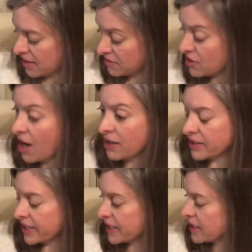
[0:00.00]
not
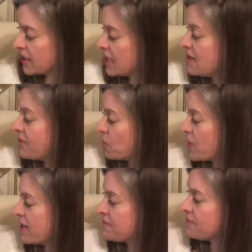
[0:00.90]
linen, even
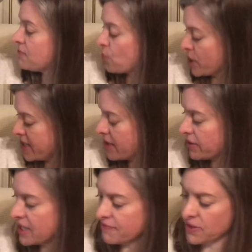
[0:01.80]
weave, 40 count
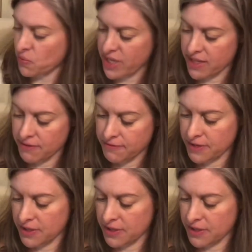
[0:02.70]
even weave,